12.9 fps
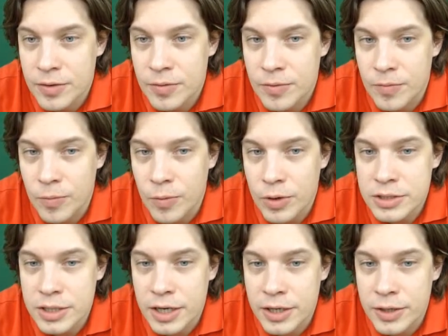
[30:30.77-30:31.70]

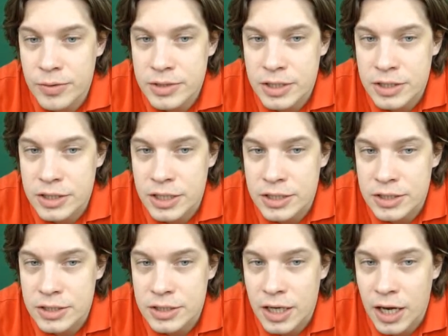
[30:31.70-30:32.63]
what are your
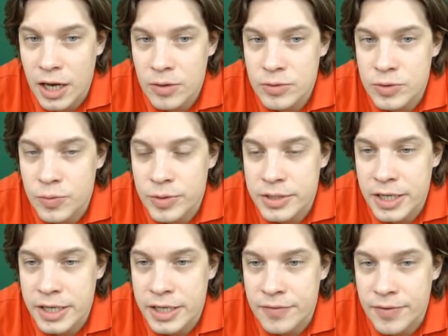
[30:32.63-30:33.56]
suggestions? How do we
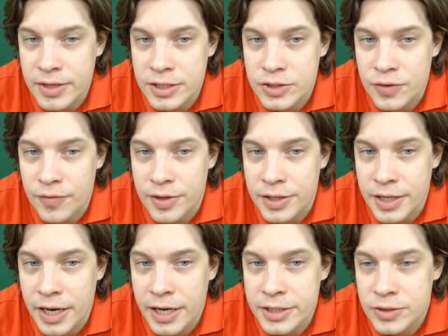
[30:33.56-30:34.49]
take advantage of the
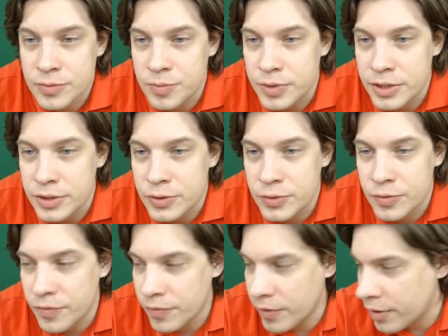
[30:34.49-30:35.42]
knight being
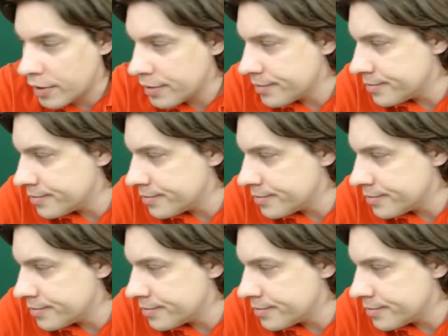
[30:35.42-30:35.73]
too far?